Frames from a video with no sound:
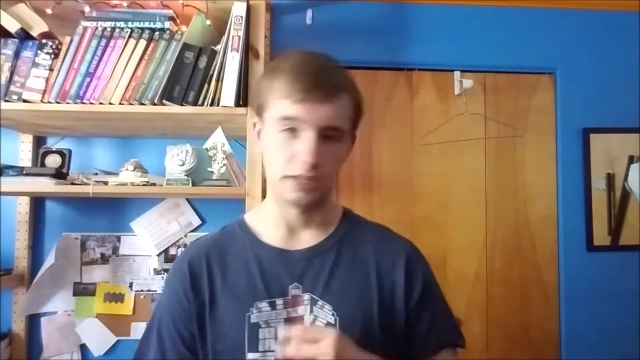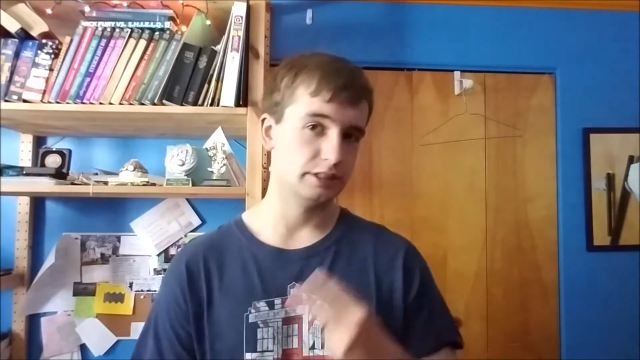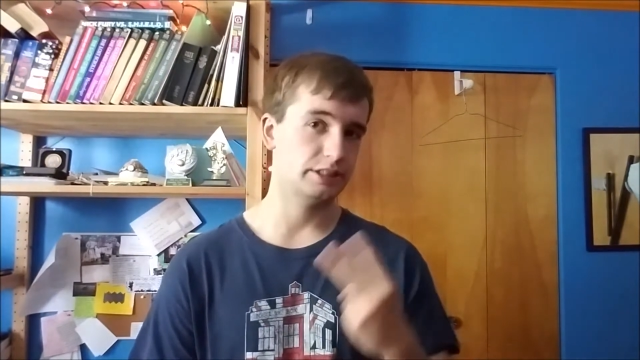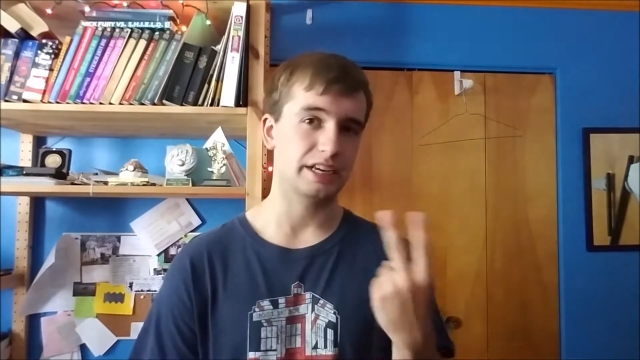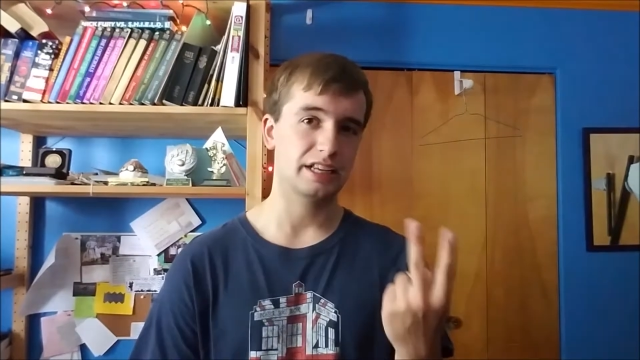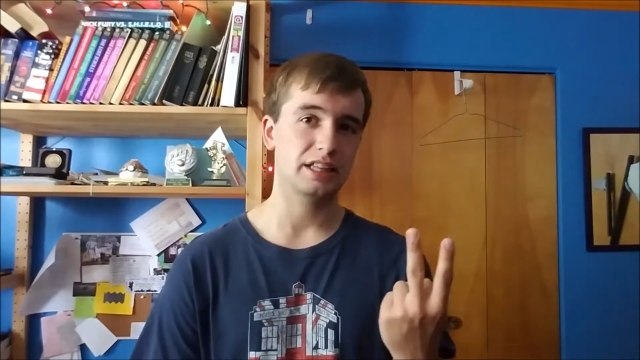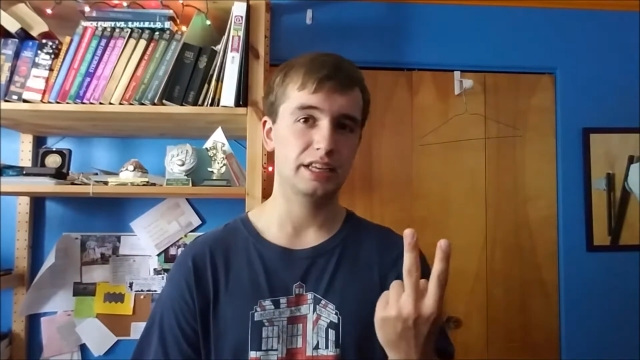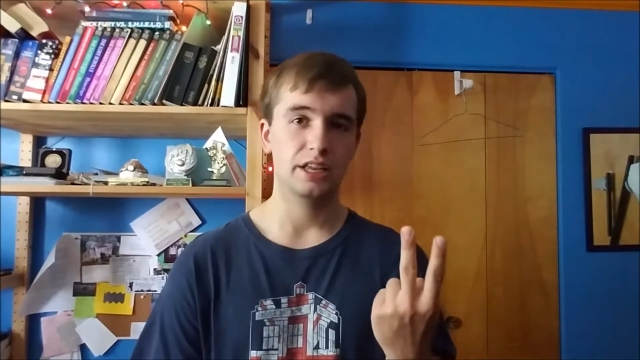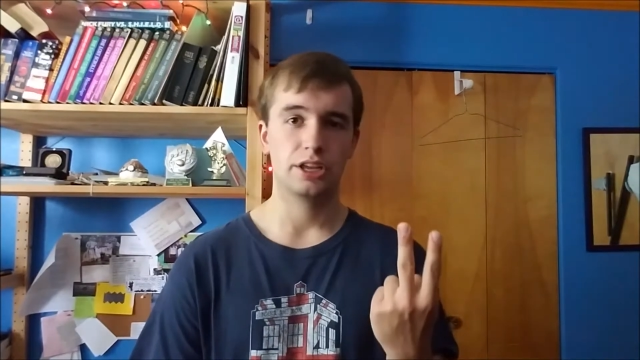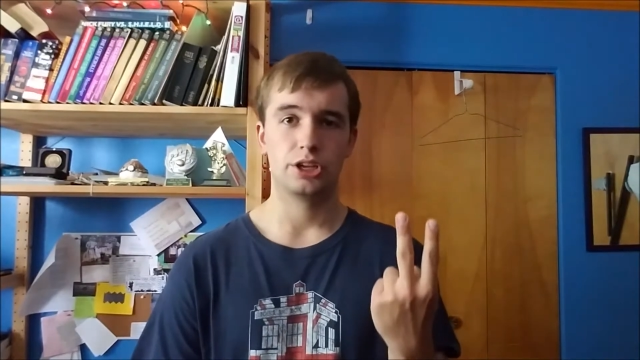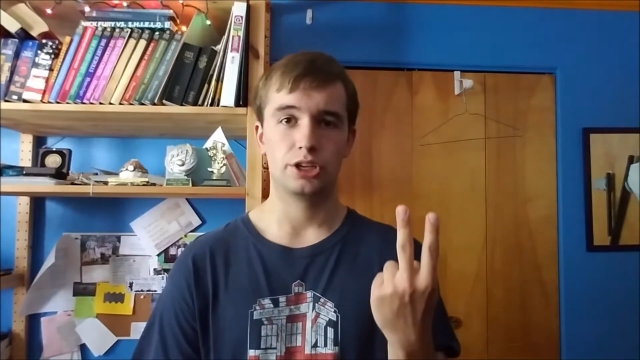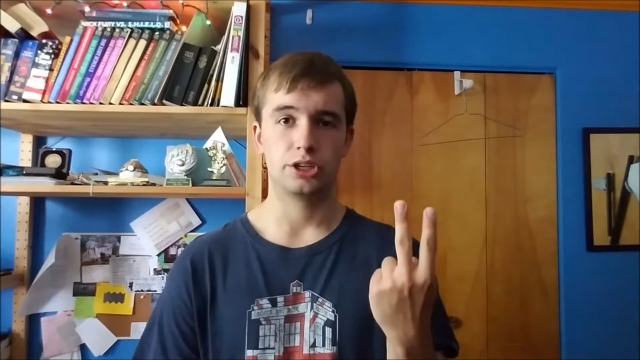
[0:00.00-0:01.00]
Secondly,
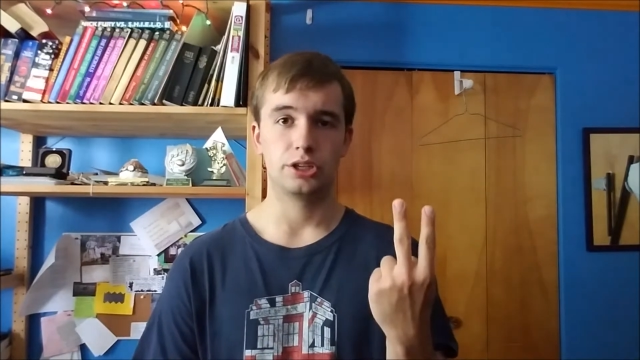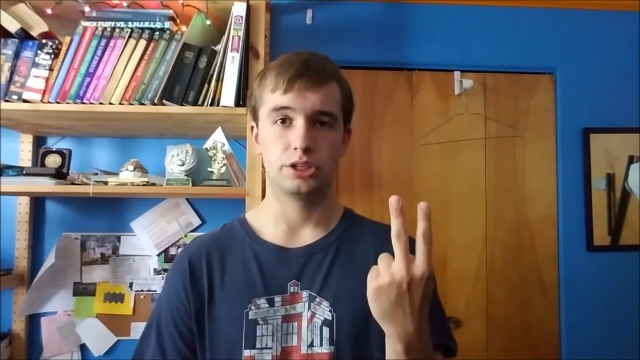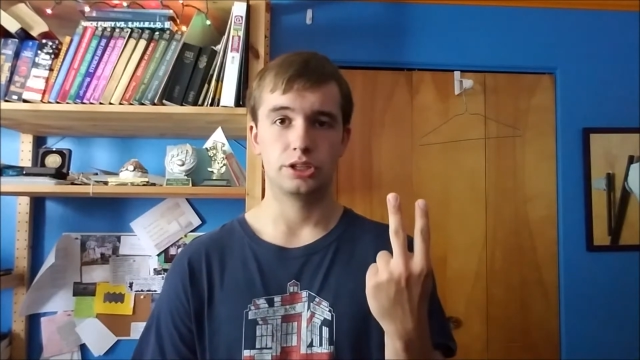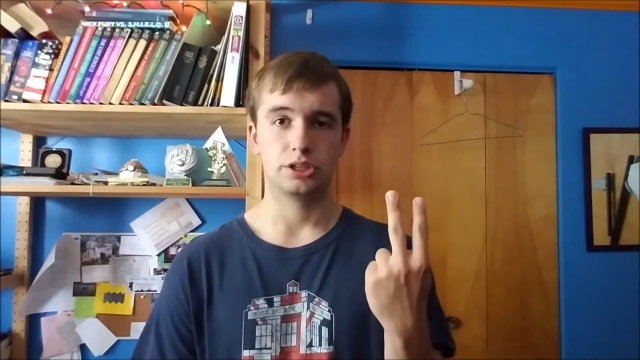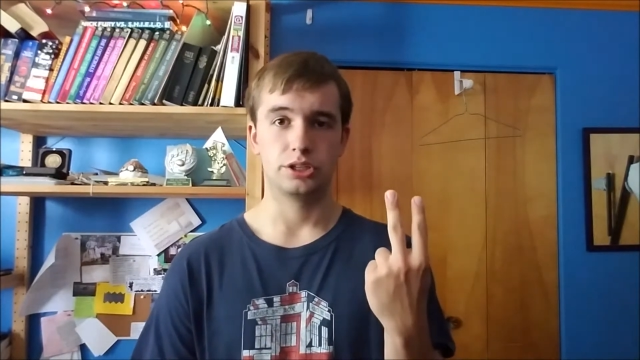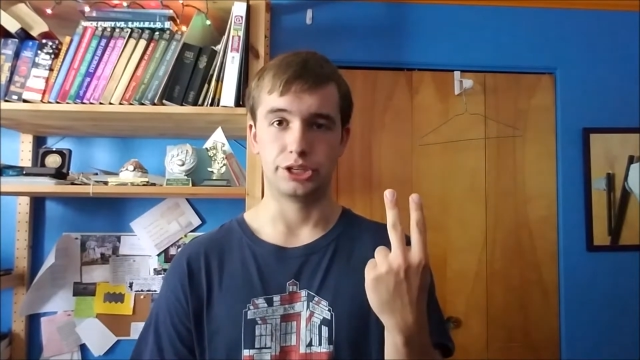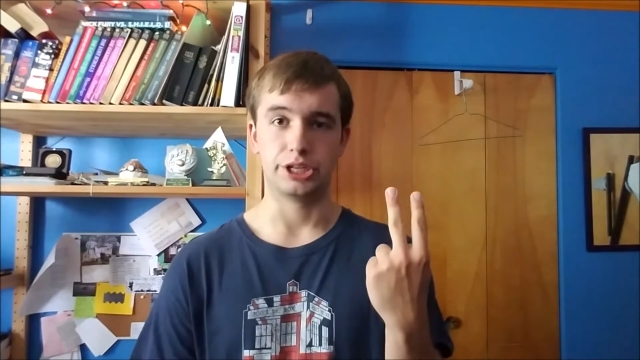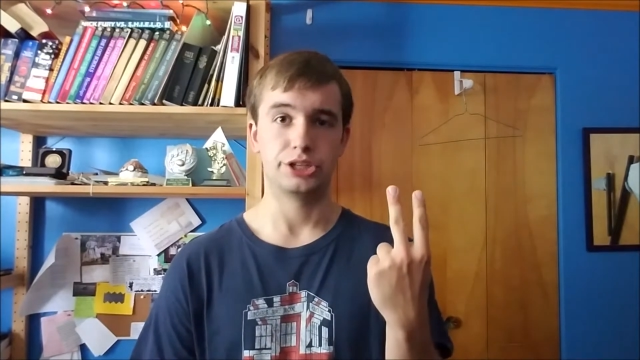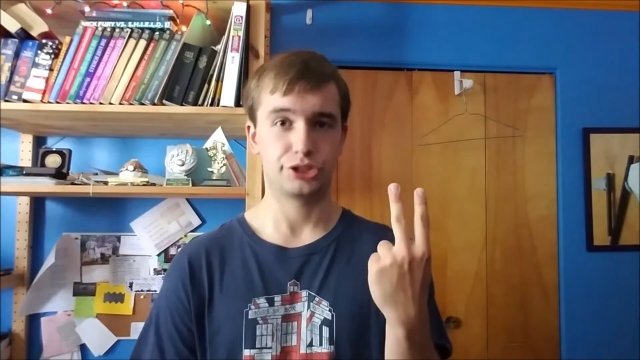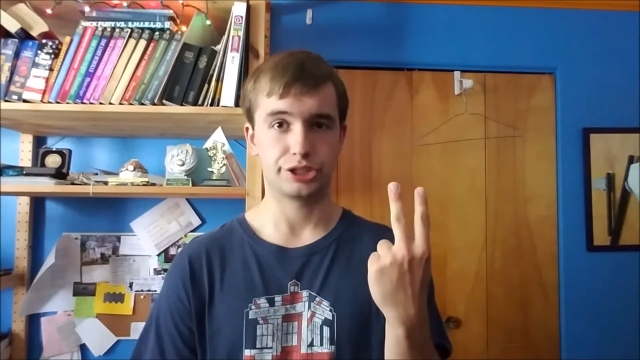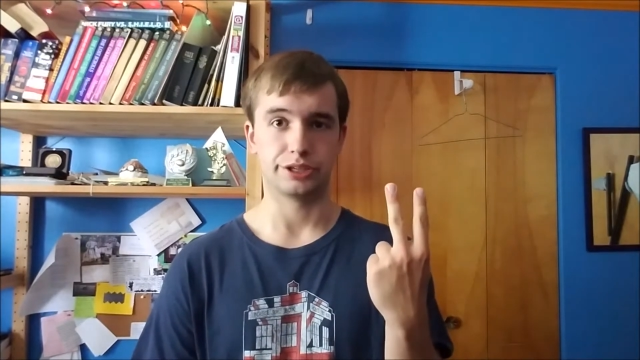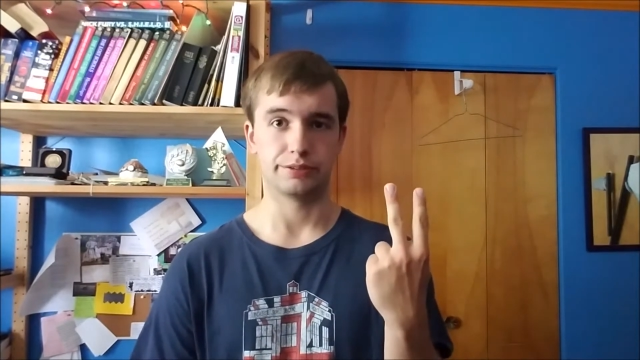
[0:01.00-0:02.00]
you need
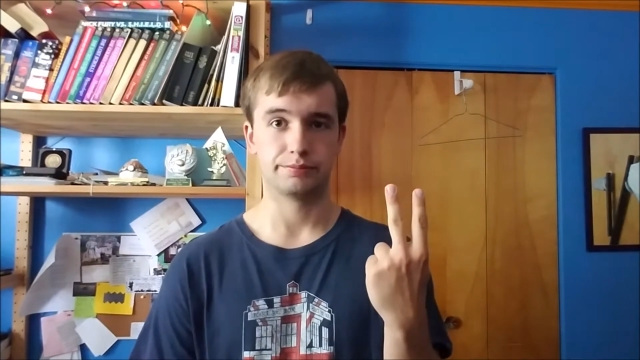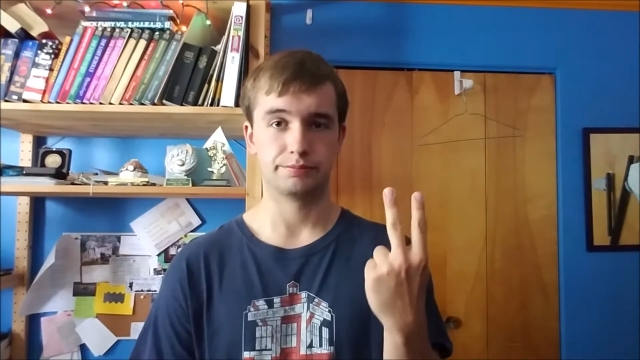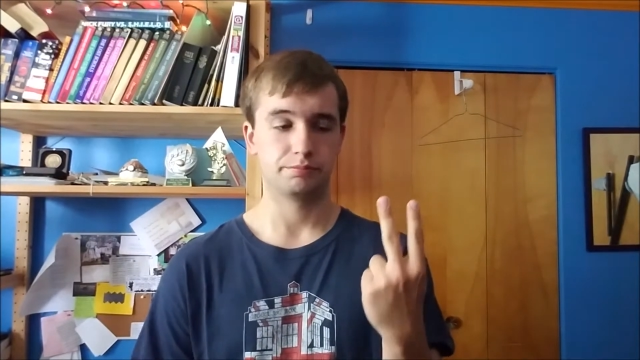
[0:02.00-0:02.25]
your gear.